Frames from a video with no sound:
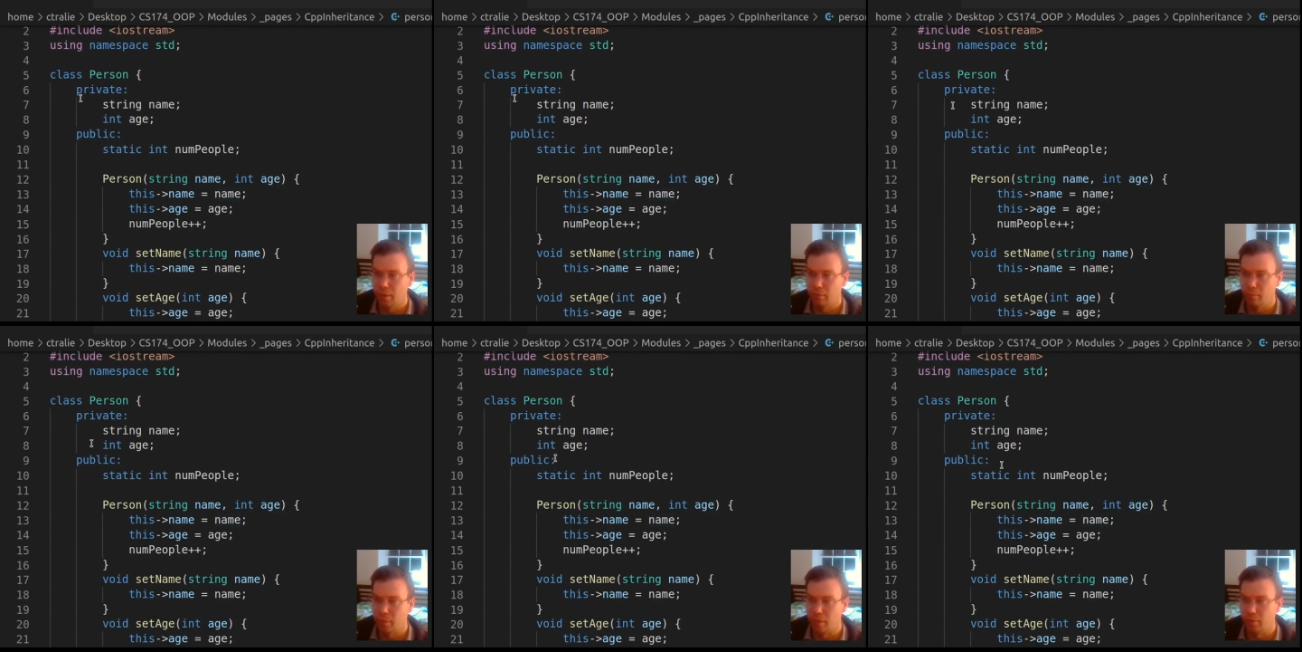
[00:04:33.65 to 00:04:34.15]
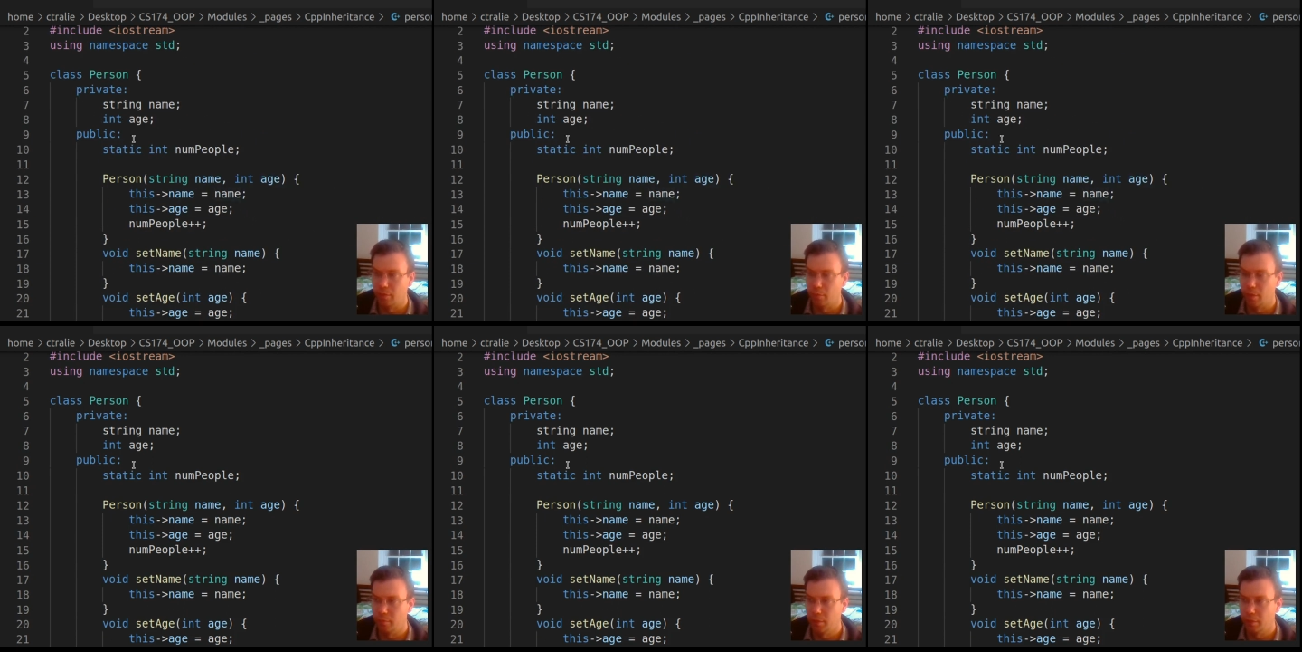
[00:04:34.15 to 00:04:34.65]
private and
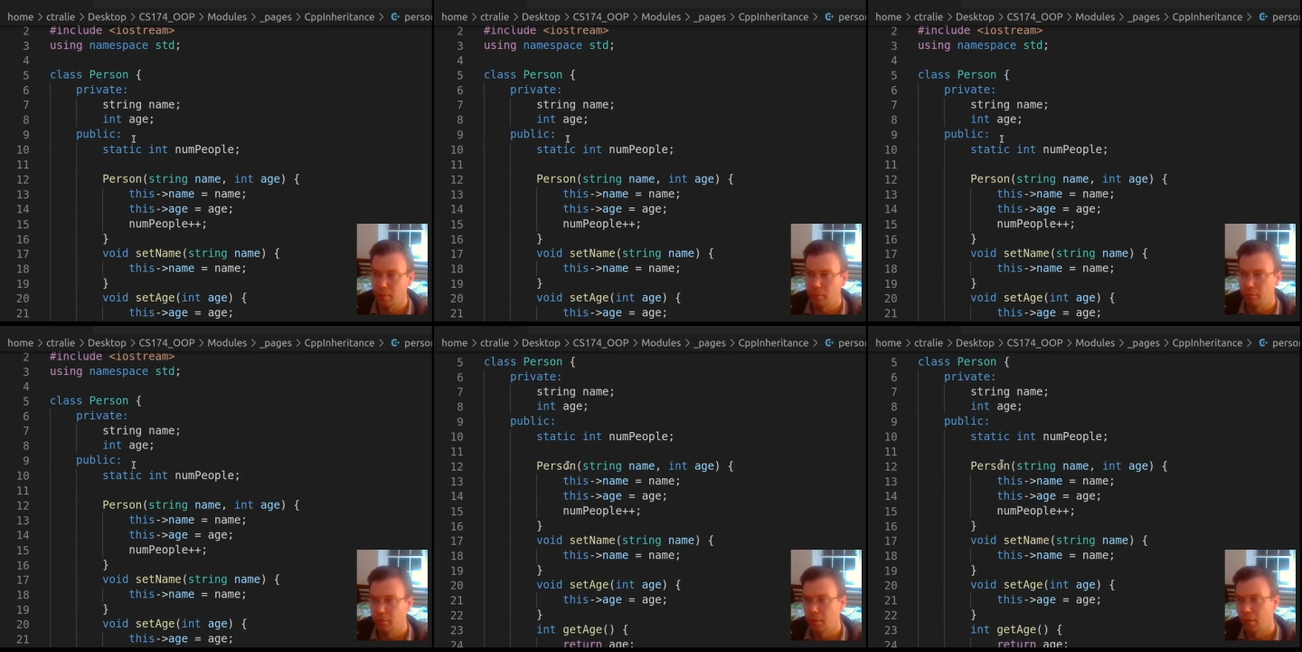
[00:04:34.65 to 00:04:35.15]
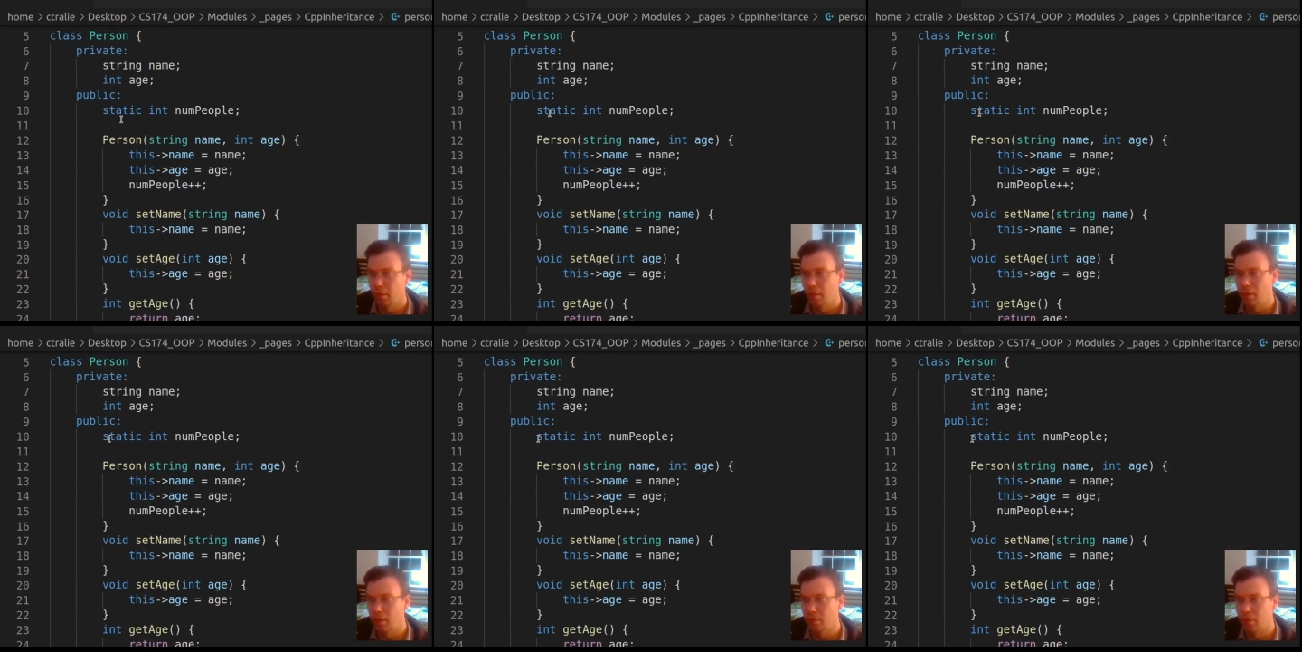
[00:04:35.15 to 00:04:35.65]
public, and now
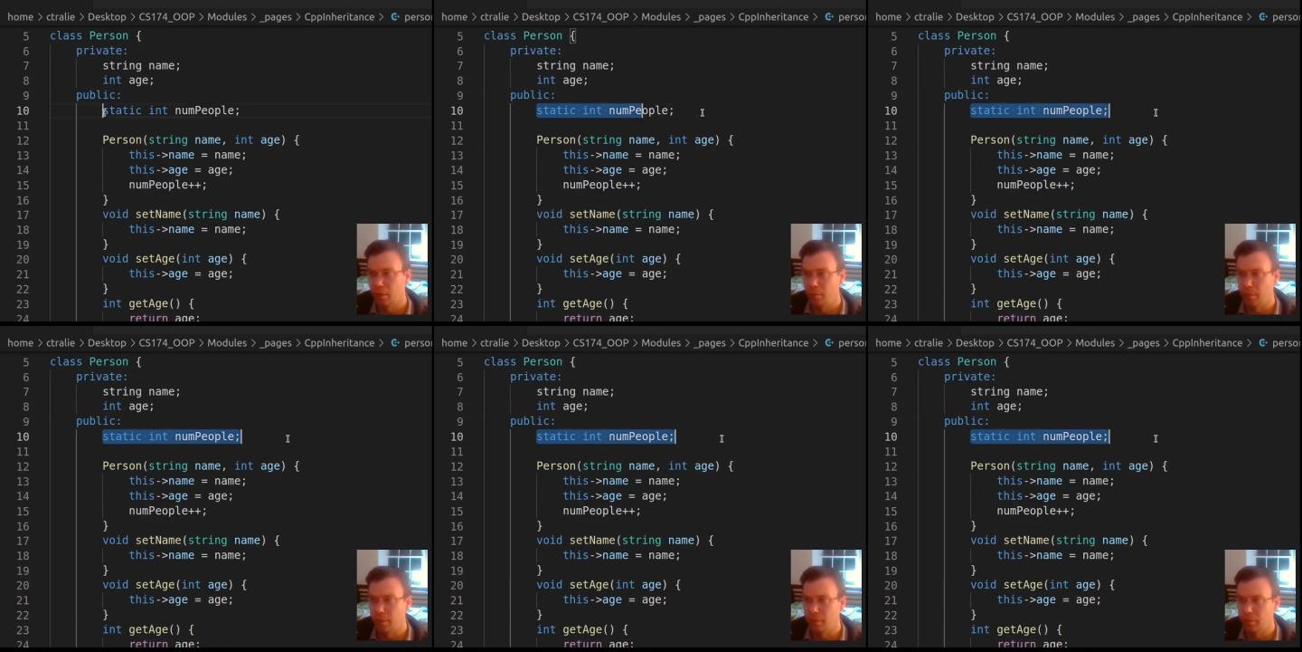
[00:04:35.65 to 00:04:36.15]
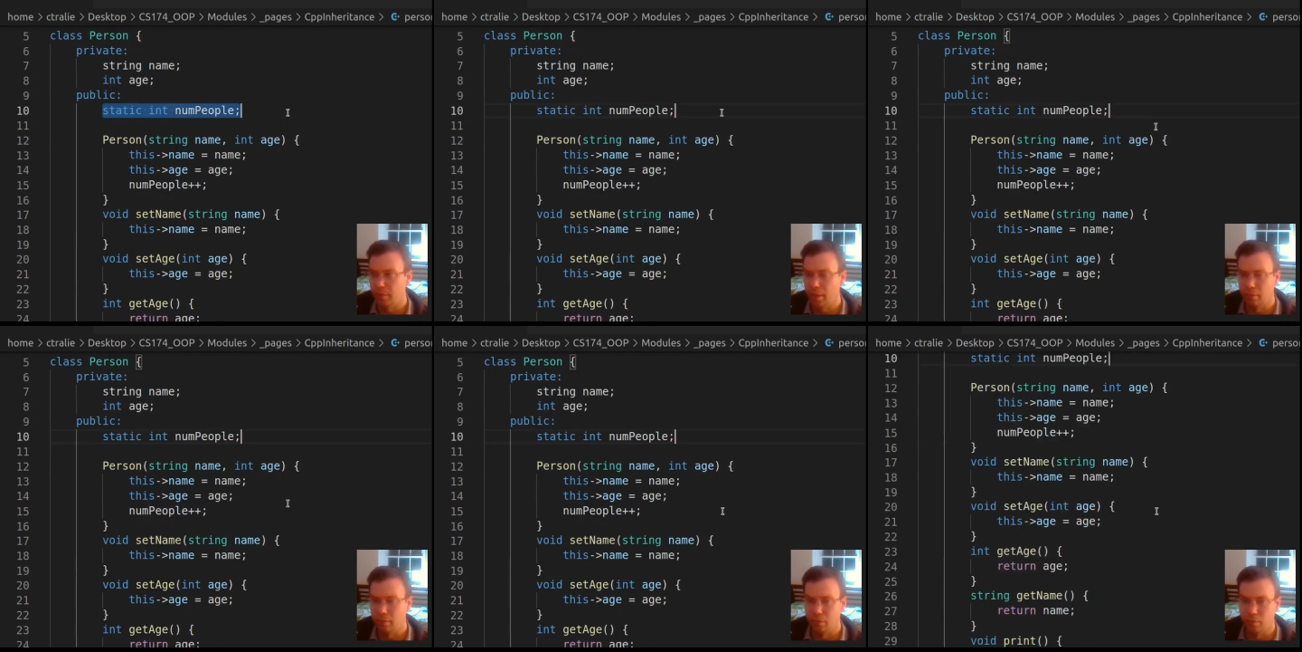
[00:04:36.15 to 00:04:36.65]
talking about the static
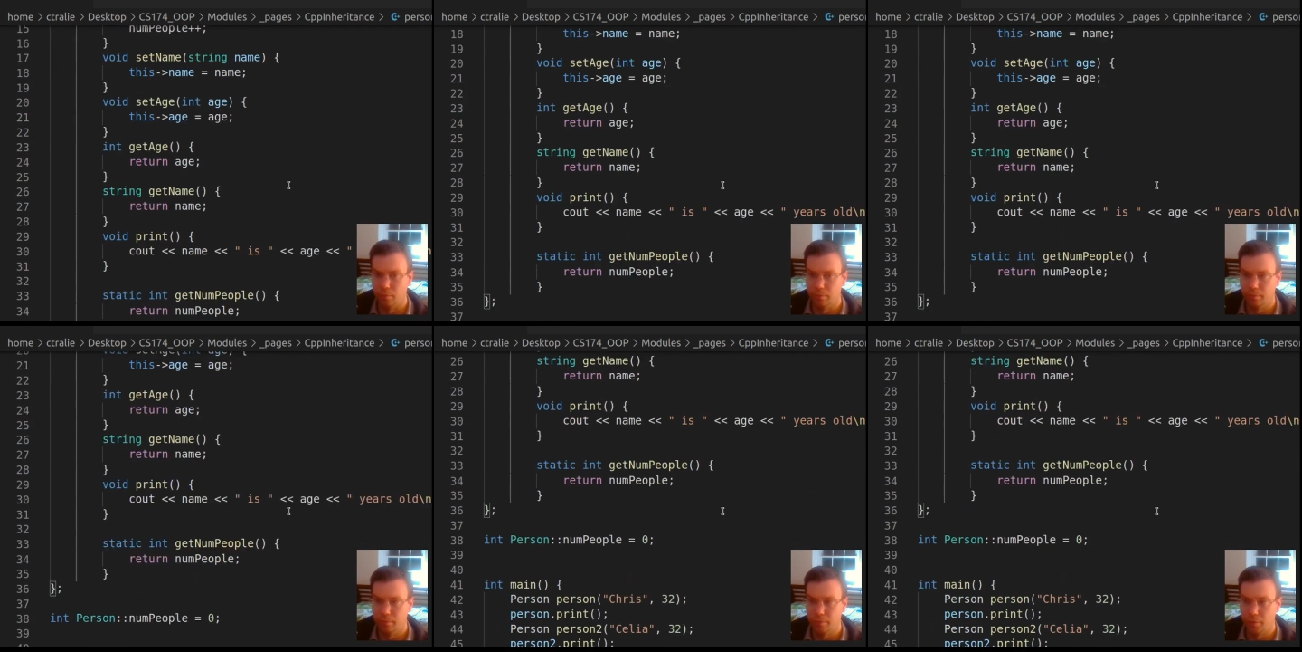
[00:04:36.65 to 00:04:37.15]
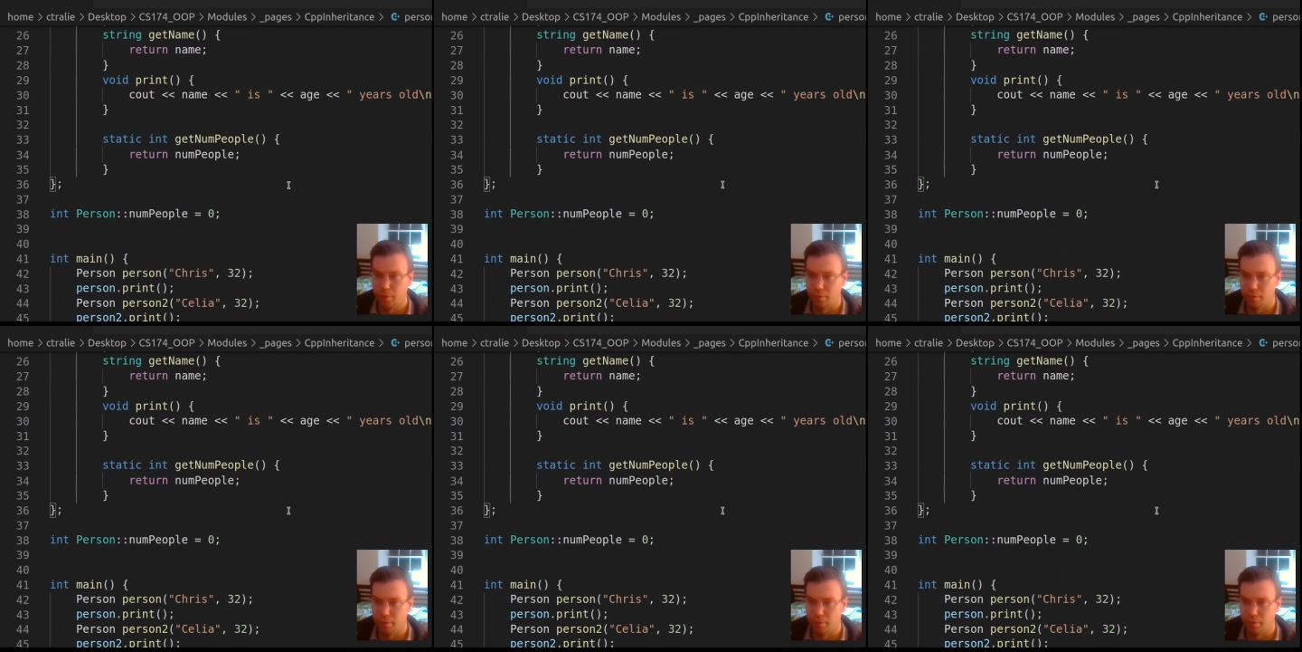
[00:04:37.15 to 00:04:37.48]
variable. Okay, good.